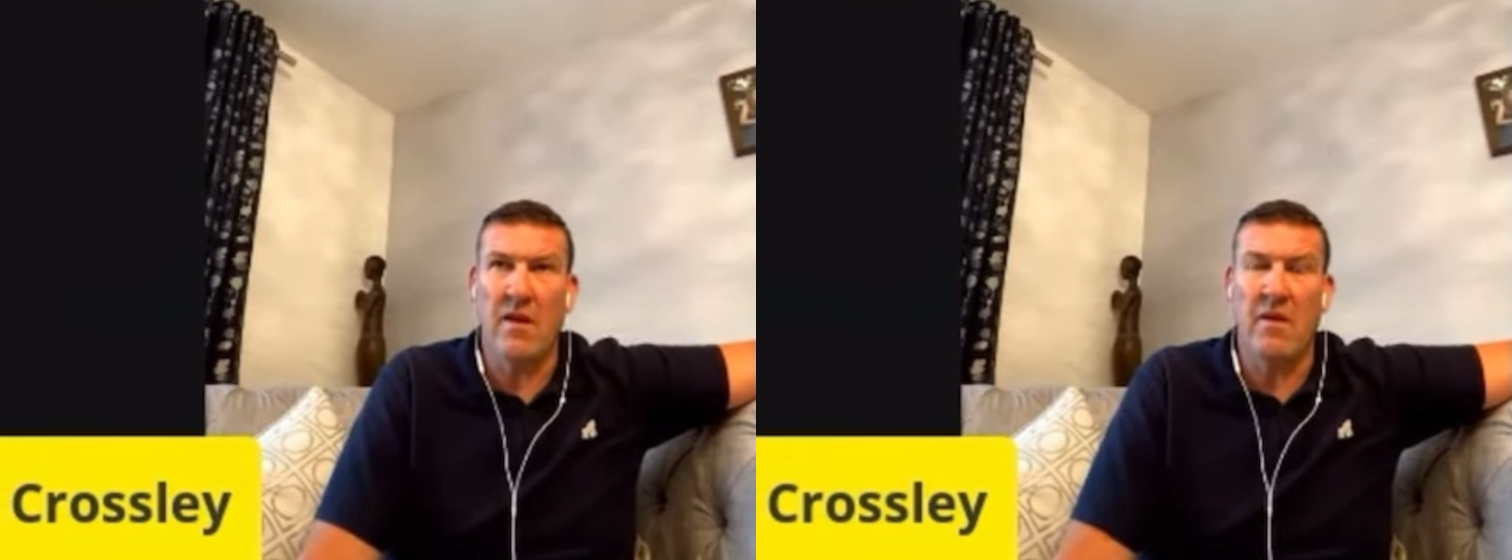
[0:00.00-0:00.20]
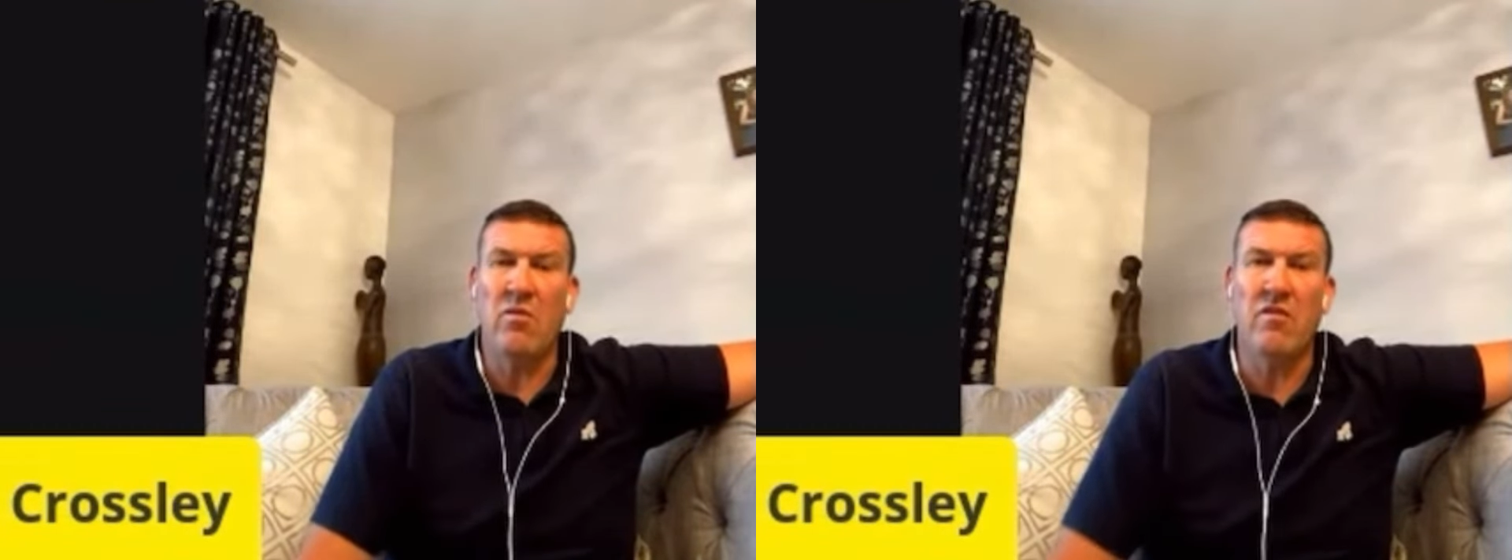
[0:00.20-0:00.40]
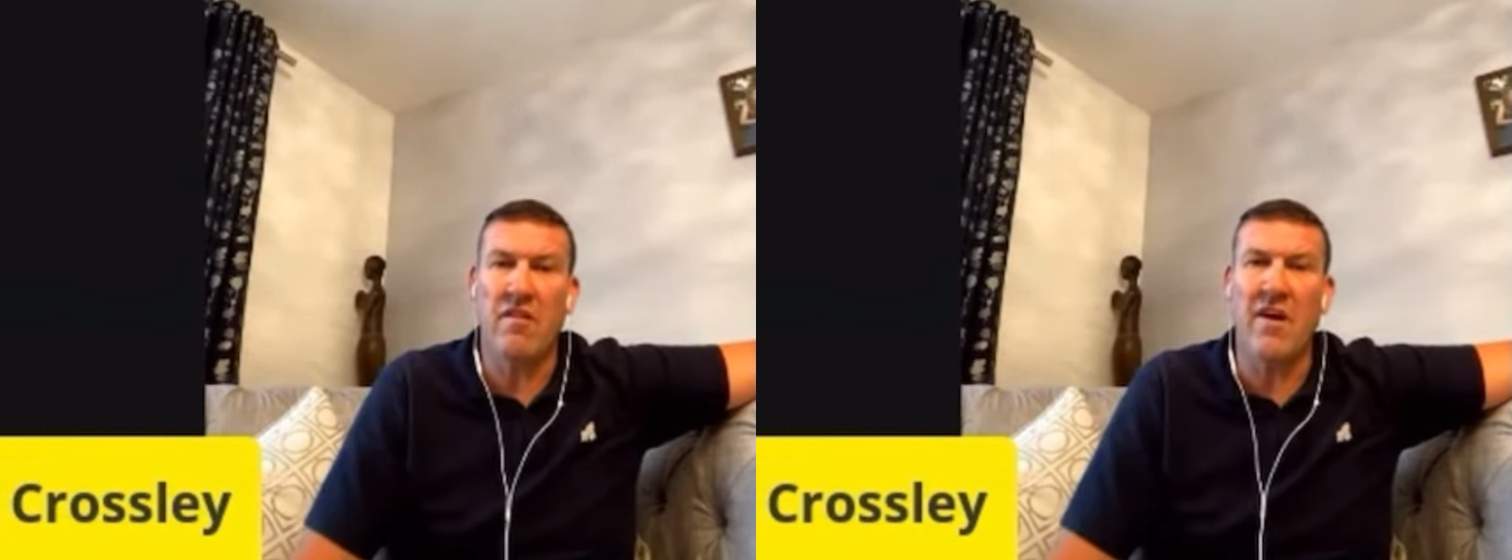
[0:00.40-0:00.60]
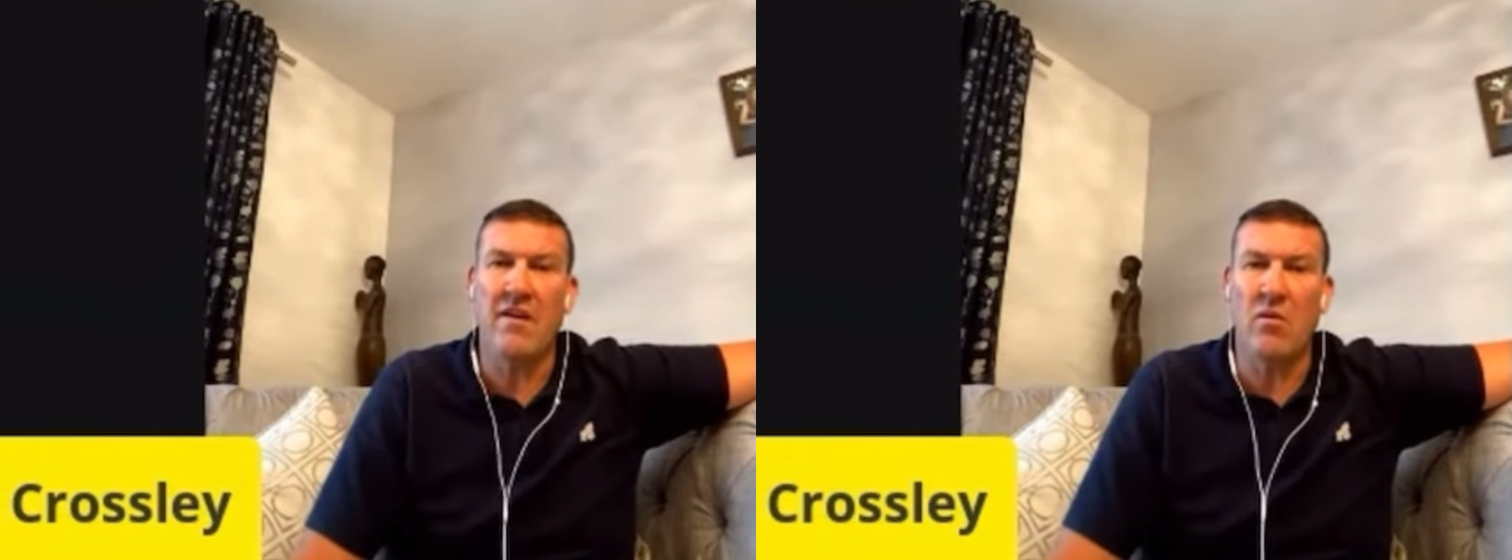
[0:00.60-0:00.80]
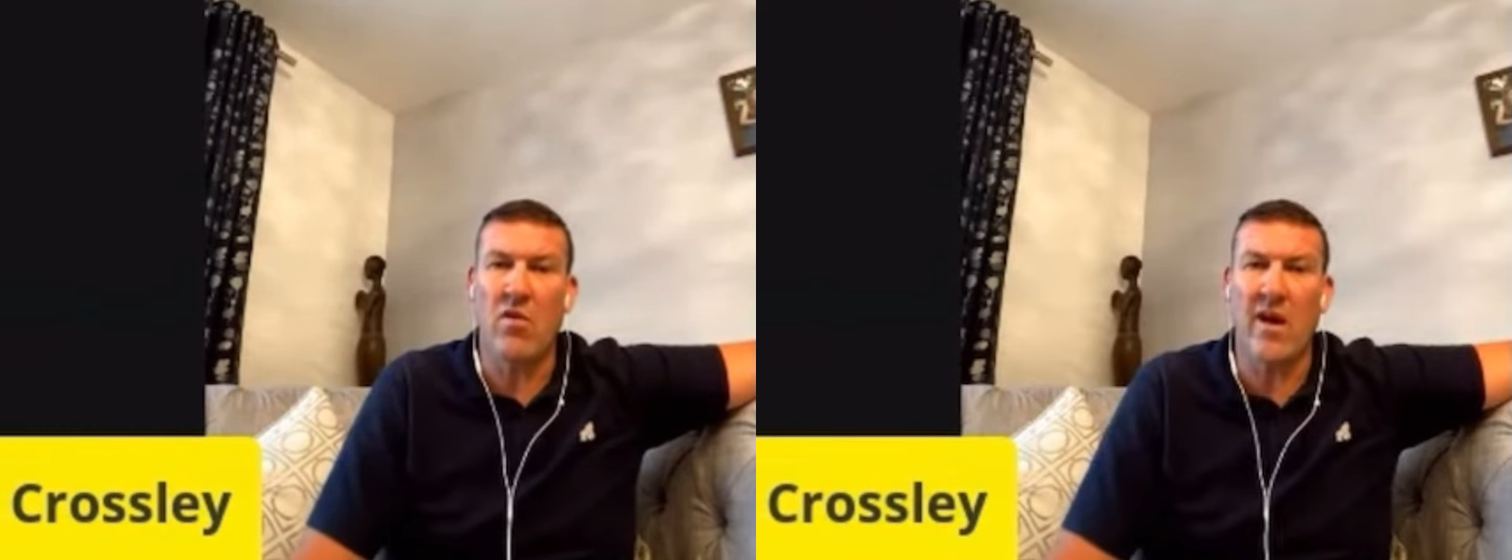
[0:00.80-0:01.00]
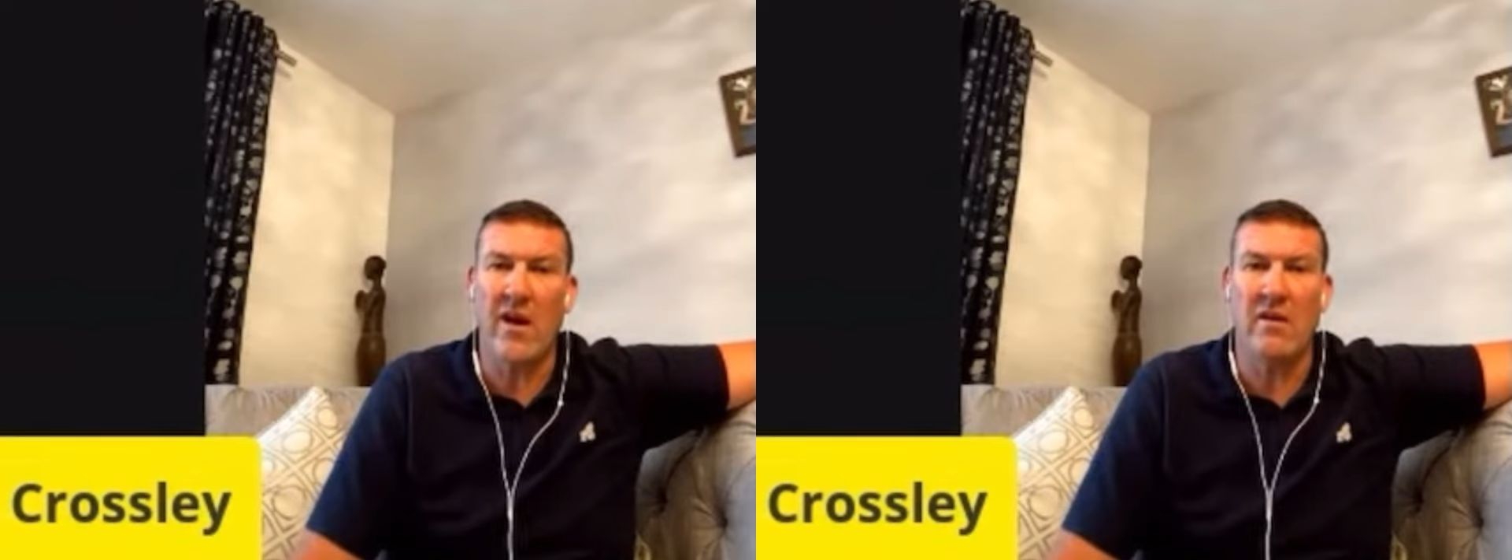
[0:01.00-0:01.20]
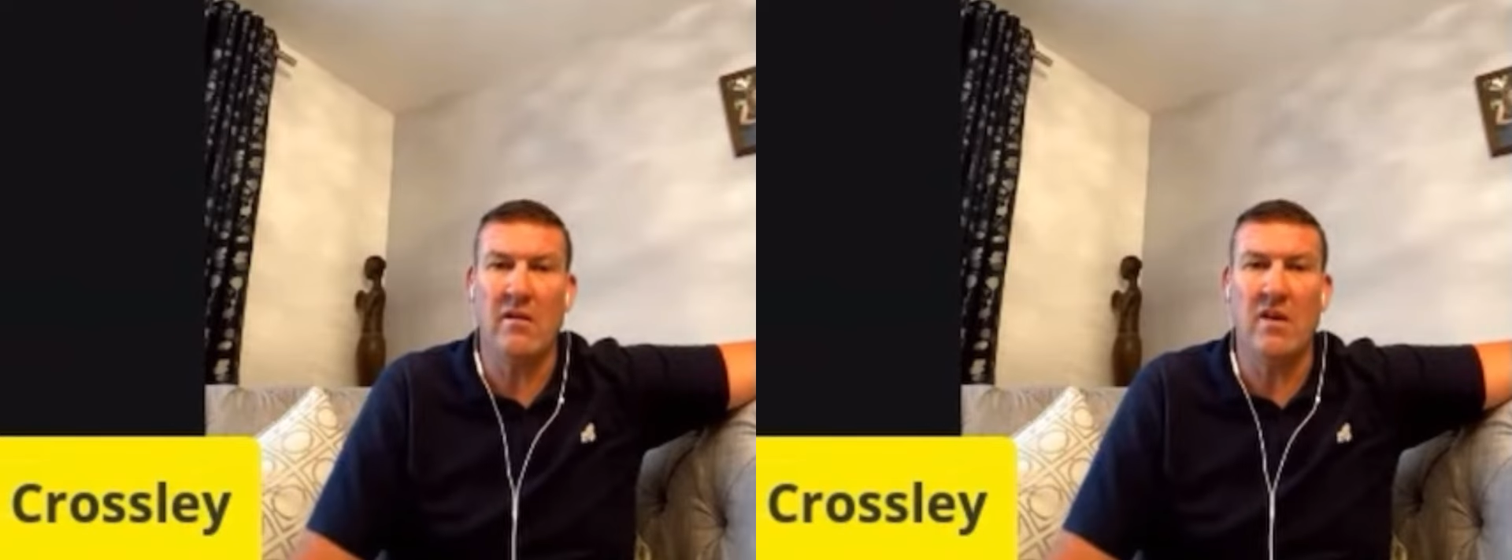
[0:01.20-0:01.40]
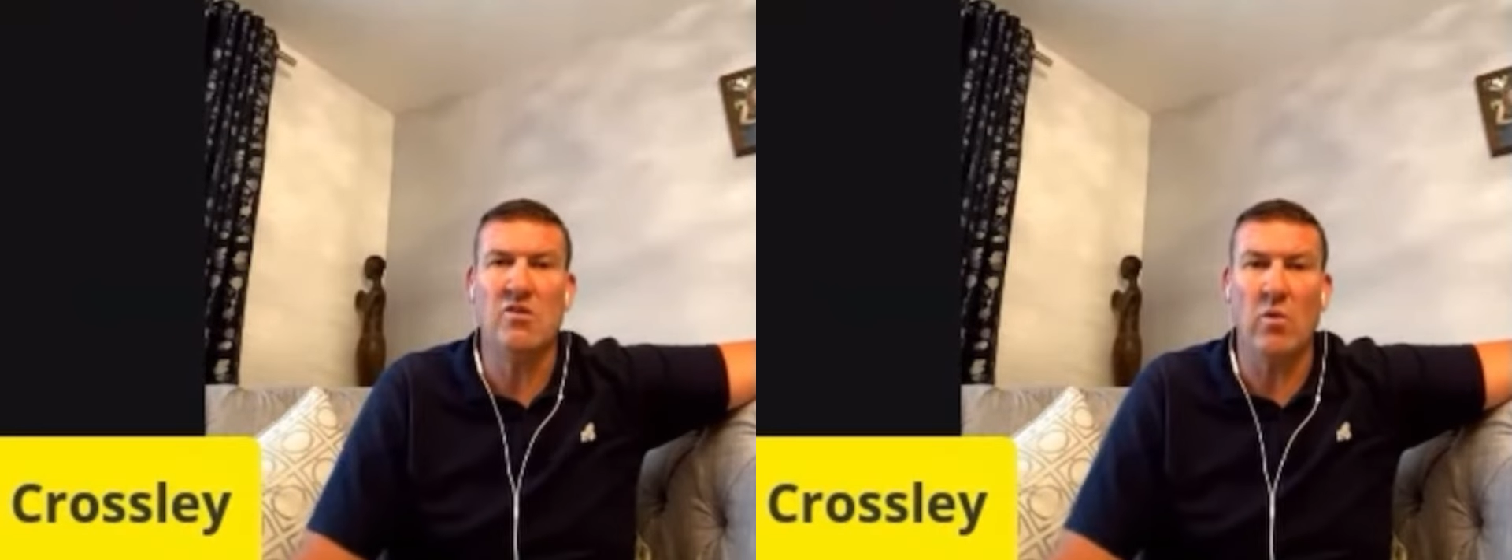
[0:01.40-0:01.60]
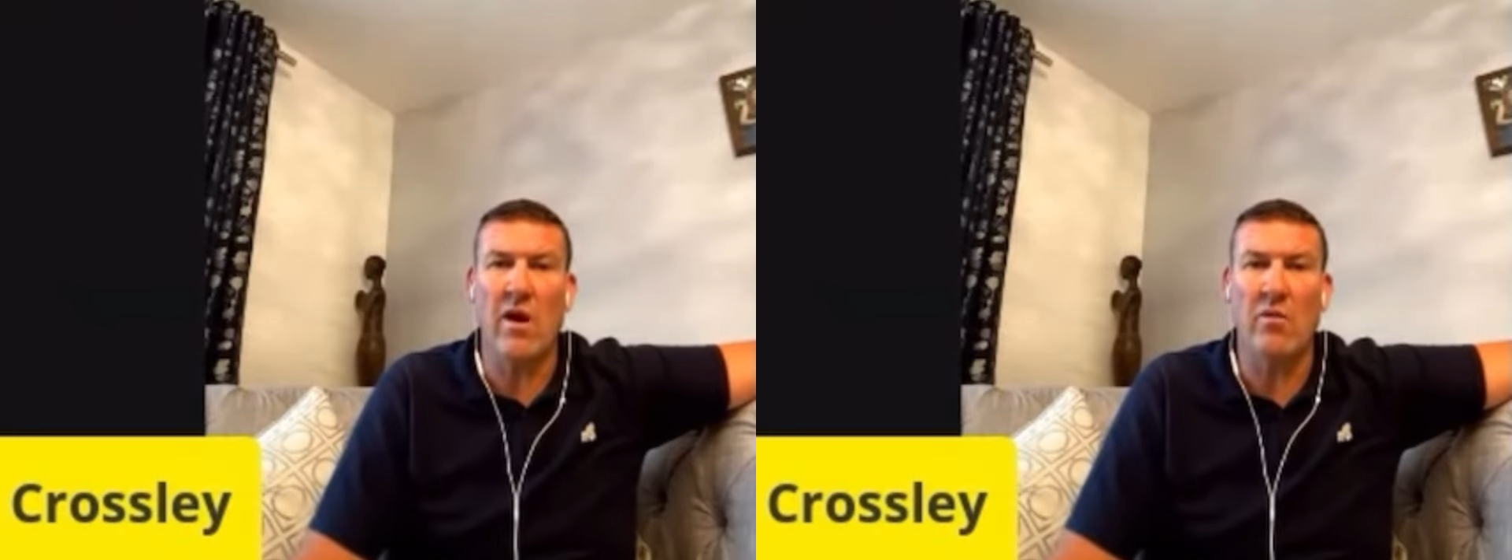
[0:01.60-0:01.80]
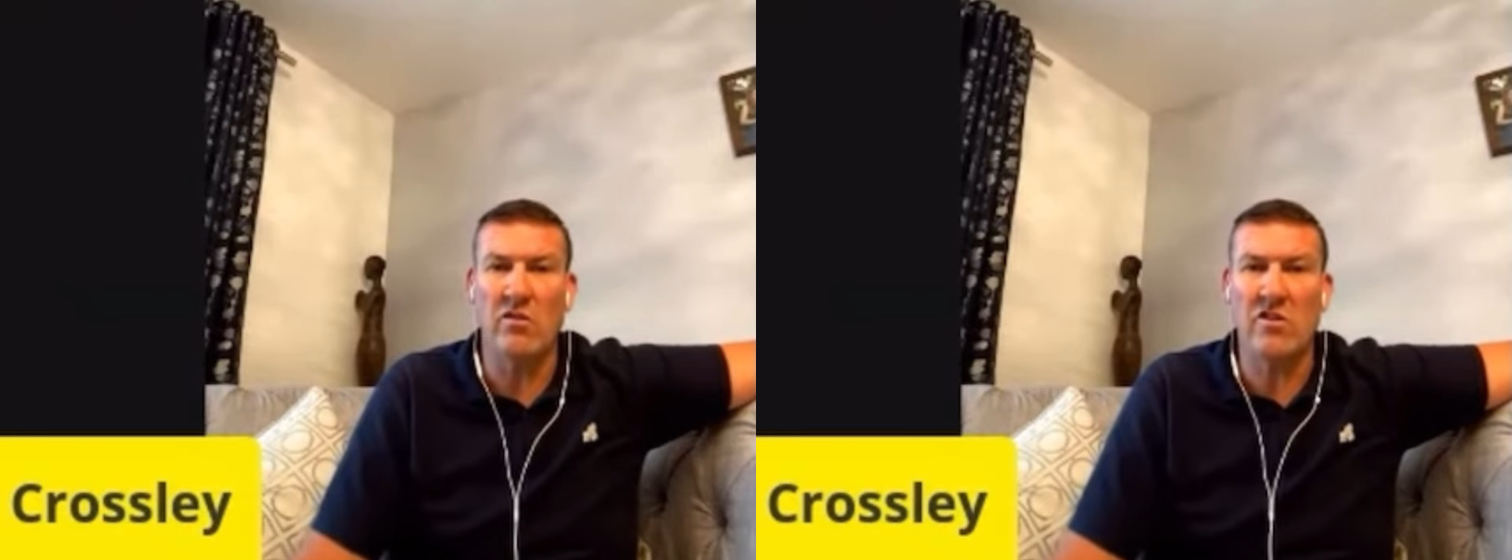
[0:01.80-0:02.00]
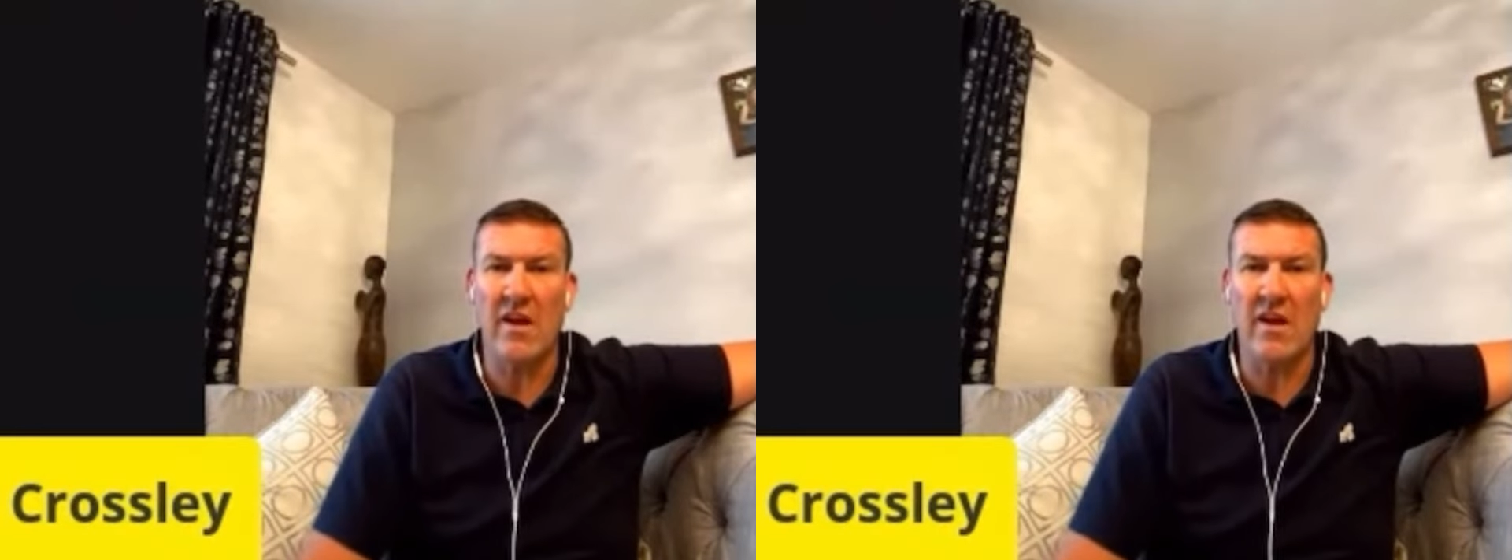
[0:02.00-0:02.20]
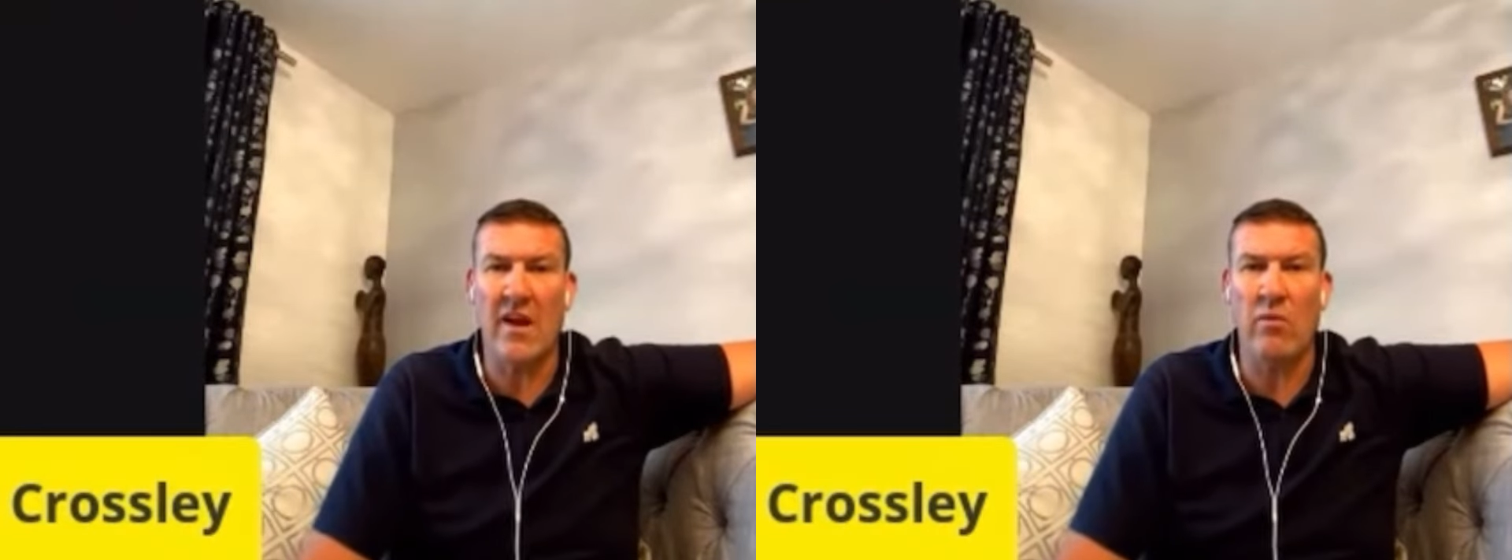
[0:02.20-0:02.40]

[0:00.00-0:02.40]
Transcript: he would find a way, is what I would say.